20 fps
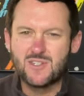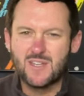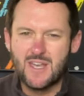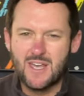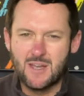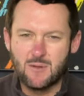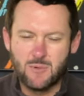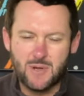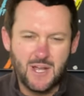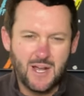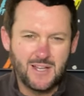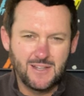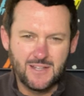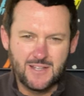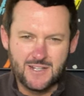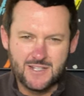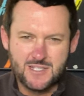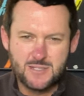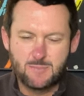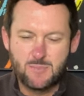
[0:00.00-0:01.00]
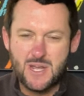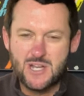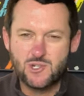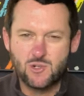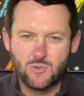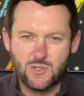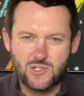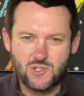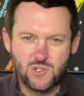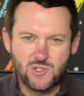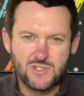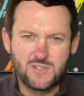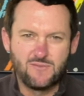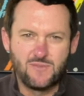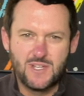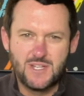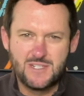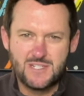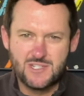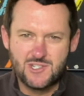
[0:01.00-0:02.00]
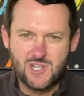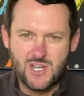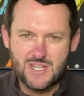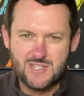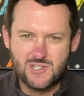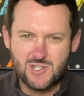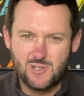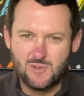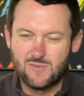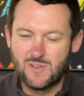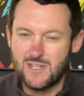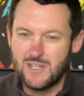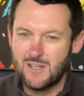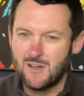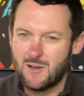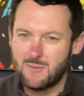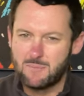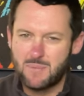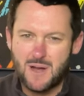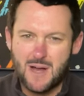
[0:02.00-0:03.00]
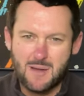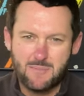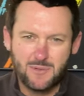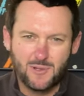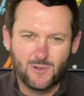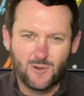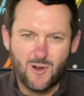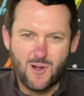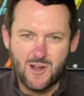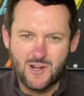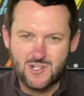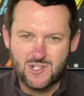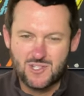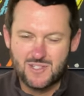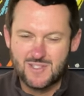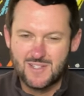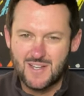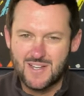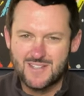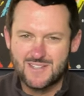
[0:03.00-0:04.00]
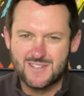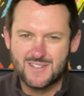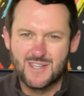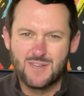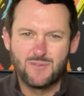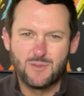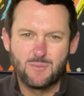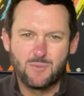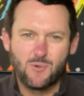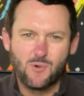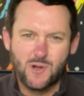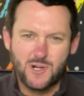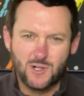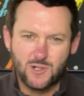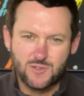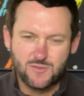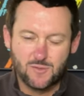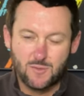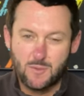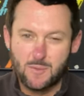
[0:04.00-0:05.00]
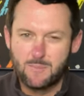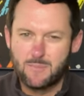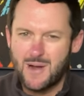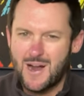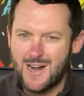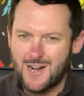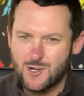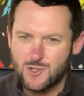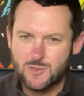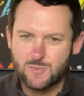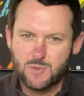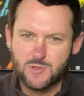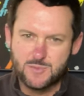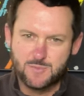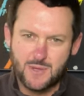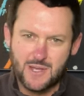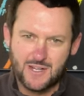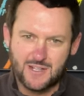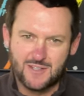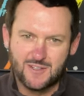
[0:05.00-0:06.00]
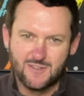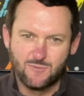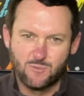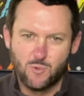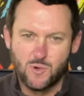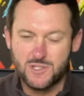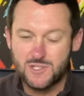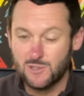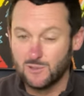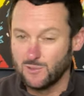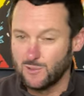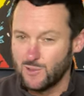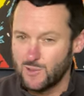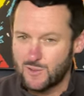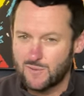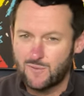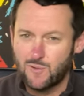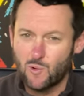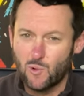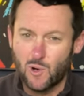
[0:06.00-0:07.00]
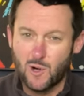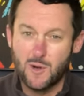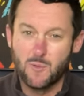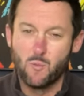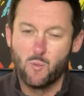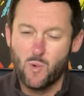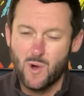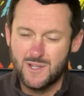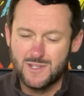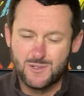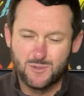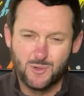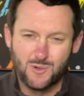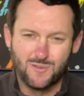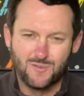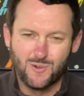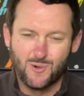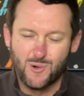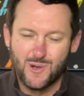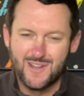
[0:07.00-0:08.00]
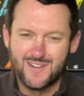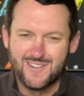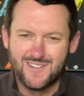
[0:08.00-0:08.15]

day we highlight a special interest vintage SUV on popular auction sites and give you pointers from a buyer's perspective what to look for and what to avoid.